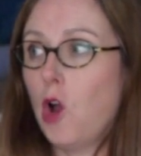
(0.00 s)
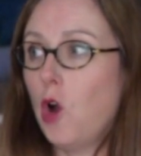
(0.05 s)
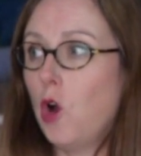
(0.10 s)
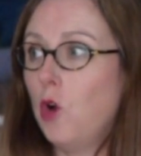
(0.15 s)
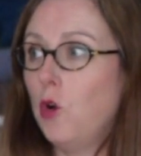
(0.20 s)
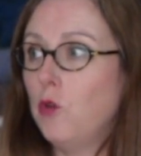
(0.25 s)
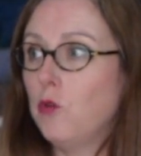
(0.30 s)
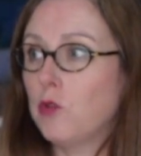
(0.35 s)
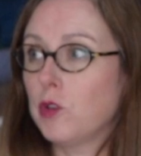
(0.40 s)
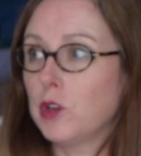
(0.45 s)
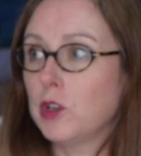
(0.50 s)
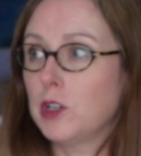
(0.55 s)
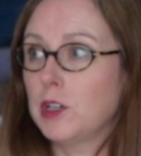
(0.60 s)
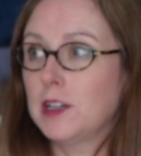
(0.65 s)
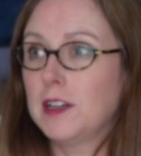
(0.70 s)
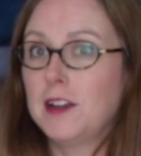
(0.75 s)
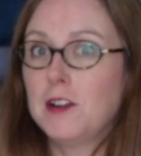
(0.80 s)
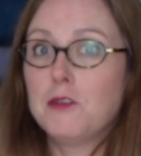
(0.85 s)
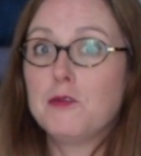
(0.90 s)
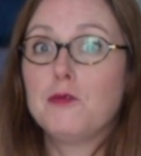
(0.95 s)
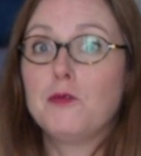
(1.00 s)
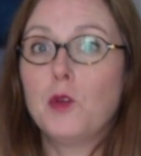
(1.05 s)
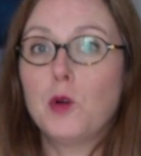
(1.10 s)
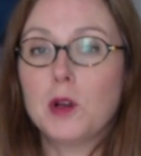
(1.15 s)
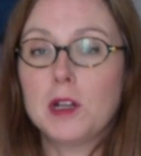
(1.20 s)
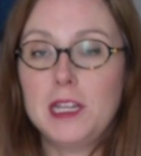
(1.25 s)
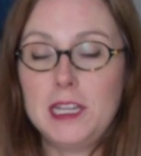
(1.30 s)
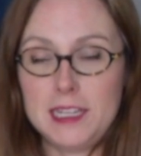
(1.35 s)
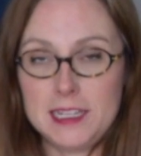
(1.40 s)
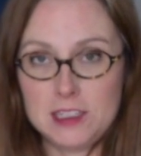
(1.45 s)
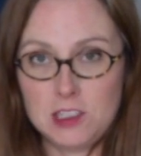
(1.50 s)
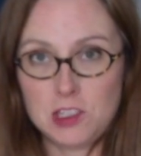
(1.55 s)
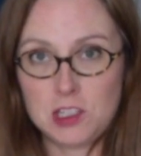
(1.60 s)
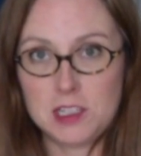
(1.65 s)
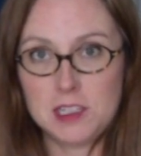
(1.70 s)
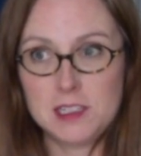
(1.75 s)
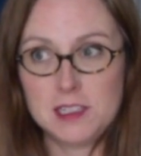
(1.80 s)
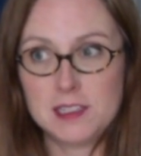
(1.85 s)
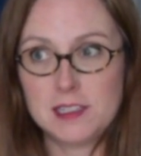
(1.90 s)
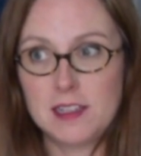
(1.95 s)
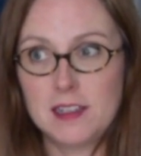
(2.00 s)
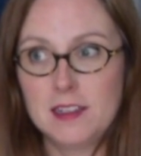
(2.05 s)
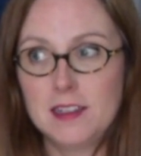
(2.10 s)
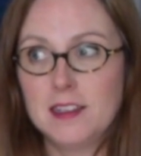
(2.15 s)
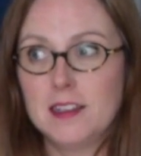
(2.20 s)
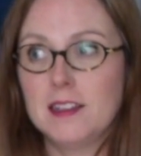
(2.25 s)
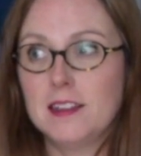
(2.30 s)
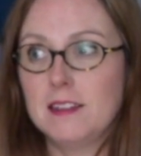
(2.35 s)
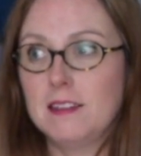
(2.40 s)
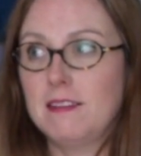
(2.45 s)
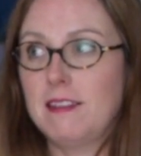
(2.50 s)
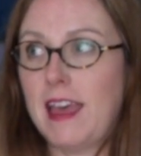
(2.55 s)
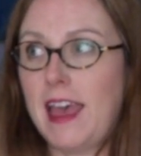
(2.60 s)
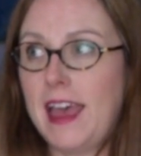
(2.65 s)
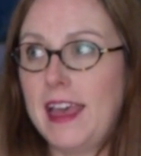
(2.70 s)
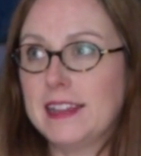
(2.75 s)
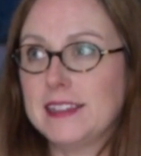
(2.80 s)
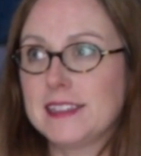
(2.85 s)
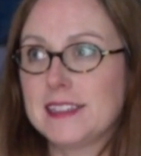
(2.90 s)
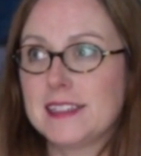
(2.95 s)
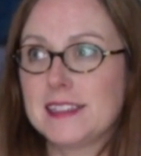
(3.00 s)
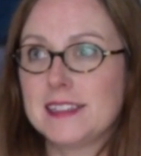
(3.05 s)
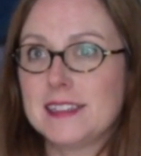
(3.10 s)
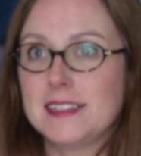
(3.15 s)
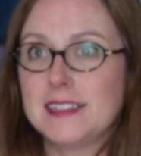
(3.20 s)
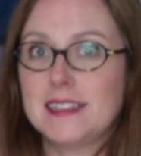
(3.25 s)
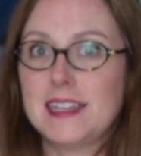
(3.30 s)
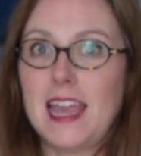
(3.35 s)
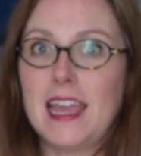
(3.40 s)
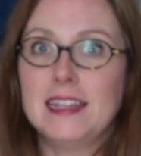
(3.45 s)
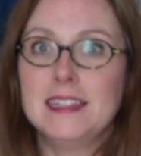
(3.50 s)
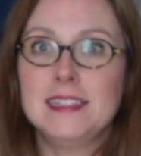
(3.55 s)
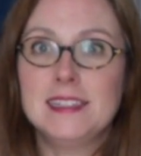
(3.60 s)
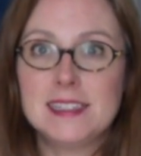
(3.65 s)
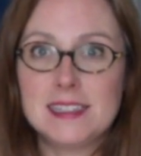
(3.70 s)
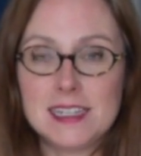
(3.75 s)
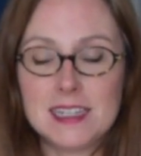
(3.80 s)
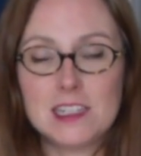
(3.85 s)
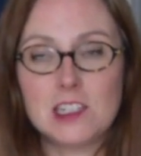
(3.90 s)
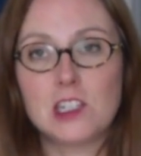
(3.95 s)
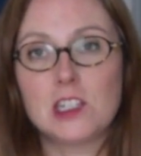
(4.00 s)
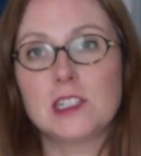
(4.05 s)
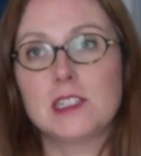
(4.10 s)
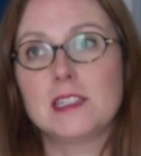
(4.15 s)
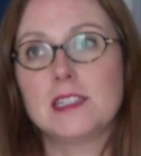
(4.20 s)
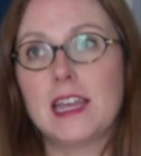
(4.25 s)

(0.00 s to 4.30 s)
Over 40 inches, that's 10 stitches.